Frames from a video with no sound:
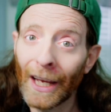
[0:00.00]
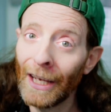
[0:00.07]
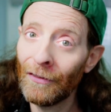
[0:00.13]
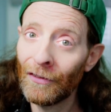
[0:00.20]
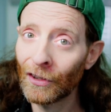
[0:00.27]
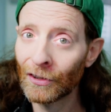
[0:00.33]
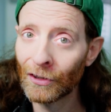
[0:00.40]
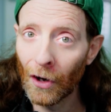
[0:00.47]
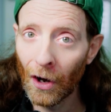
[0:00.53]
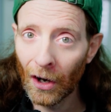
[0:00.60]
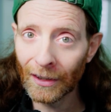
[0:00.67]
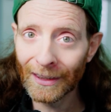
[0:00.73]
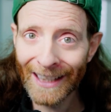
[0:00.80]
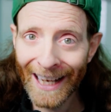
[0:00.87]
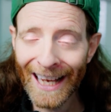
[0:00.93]
If your
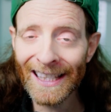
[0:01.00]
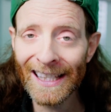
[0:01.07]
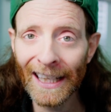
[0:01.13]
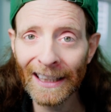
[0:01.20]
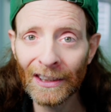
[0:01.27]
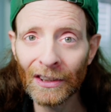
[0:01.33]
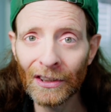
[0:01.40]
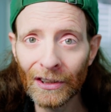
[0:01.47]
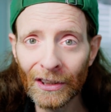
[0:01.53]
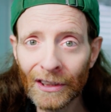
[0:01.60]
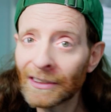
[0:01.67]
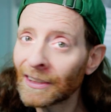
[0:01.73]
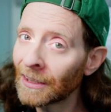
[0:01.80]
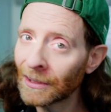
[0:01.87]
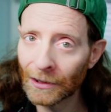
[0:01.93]
dog does let you do
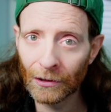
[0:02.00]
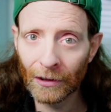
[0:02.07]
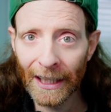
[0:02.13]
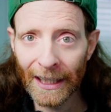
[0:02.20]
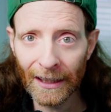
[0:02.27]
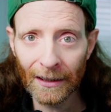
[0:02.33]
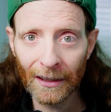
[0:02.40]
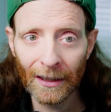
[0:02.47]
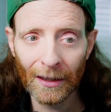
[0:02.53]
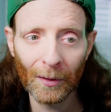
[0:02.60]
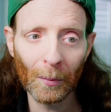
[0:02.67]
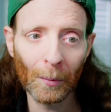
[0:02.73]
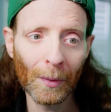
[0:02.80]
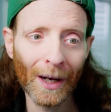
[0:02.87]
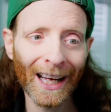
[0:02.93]
it, then great,
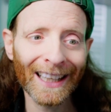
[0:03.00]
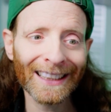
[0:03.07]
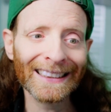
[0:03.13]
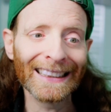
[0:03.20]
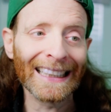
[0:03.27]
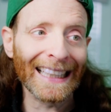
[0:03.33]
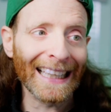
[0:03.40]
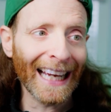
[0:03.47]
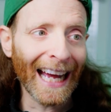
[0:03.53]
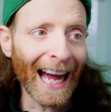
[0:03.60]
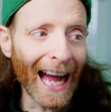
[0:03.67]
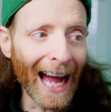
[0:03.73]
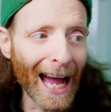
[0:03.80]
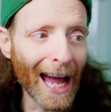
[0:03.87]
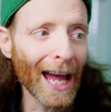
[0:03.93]
but
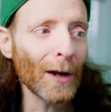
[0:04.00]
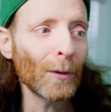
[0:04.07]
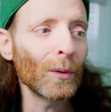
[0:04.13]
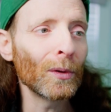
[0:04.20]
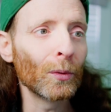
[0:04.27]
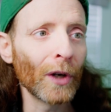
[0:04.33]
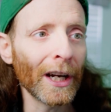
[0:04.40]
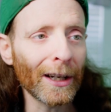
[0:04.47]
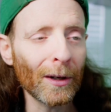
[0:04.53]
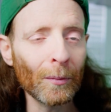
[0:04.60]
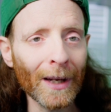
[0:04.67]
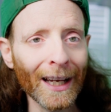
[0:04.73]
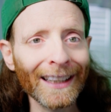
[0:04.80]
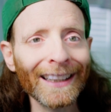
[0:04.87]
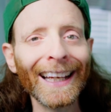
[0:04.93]
I would
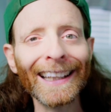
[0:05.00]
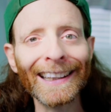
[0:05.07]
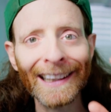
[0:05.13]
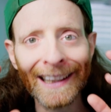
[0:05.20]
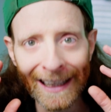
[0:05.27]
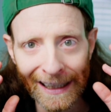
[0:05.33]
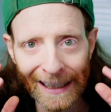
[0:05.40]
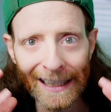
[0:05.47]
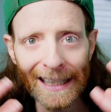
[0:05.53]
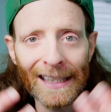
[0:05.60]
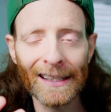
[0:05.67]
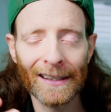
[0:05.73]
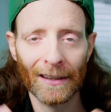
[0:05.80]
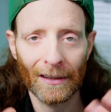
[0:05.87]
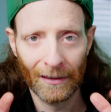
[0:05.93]
recommend at
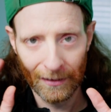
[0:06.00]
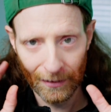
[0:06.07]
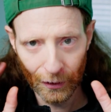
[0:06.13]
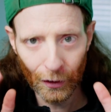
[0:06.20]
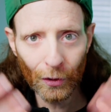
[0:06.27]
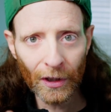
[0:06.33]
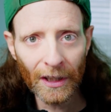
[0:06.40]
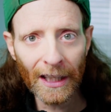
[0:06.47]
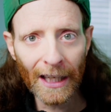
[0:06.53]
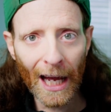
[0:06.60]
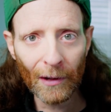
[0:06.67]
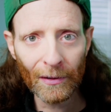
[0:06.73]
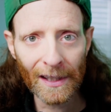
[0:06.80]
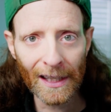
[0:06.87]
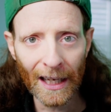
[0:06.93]
least doing the
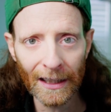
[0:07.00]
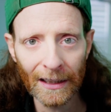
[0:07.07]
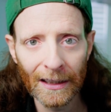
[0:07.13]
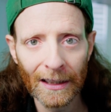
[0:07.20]
outside.